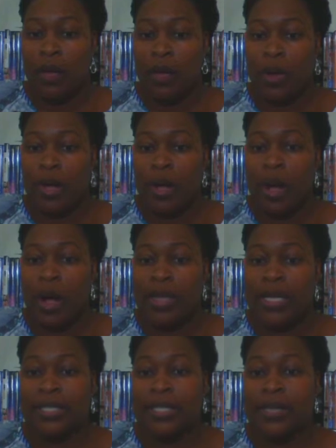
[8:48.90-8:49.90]
Well, all
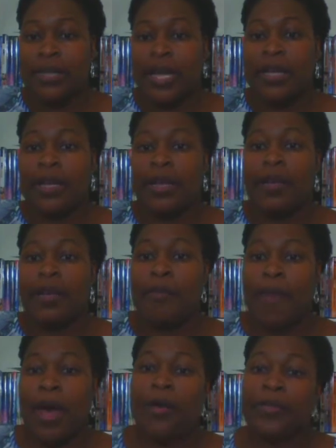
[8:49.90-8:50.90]
that seems like a
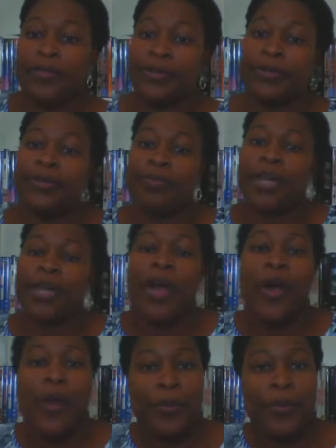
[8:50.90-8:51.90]
mouthful, but I
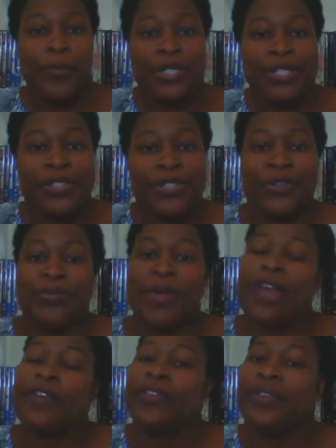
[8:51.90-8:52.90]
hope it wasn't too
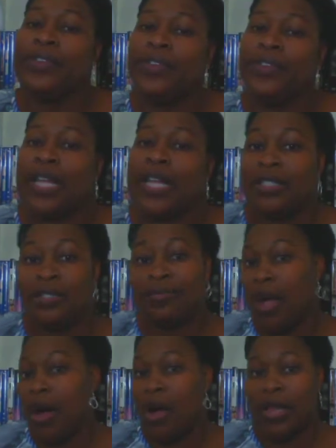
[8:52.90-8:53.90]
painful.
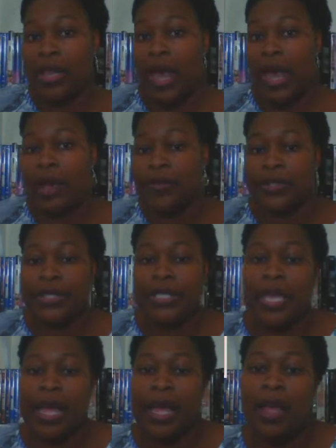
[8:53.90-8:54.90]
That's all I have for
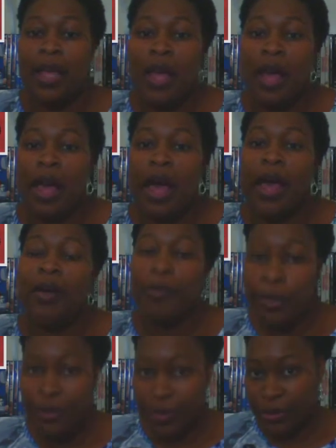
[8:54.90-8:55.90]
today. I
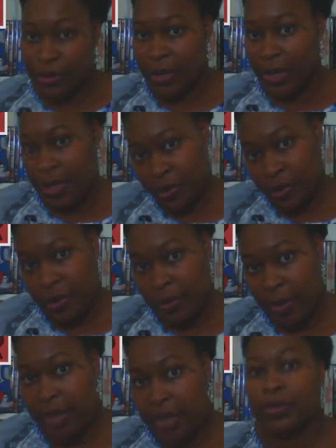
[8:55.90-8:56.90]
hope you enjoyed this Toi
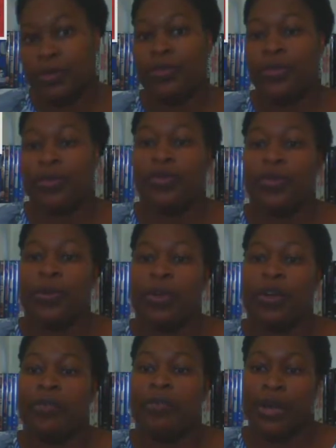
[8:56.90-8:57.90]
Box movie review
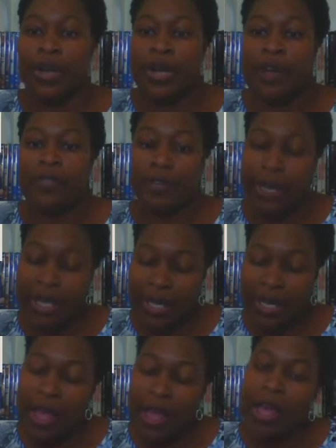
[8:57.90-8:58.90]
of Burn After
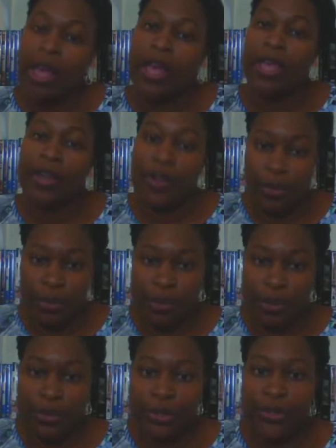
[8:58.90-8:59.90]
Reading, and hope
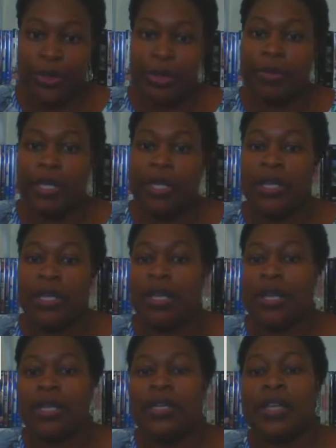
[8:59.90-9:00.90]
you would join me
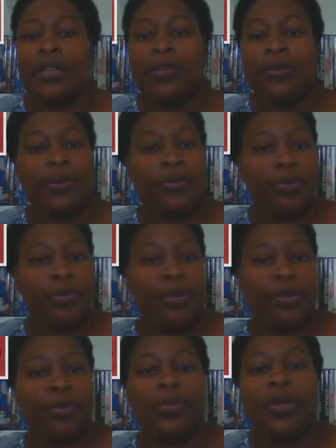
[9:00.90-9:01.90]
again down the road for
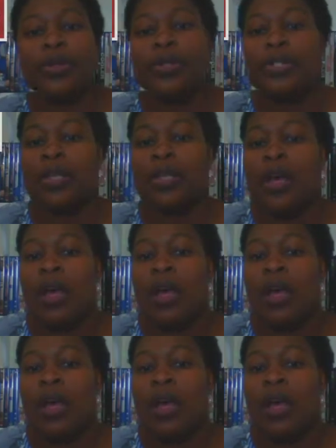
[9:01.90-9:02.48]
more reviews.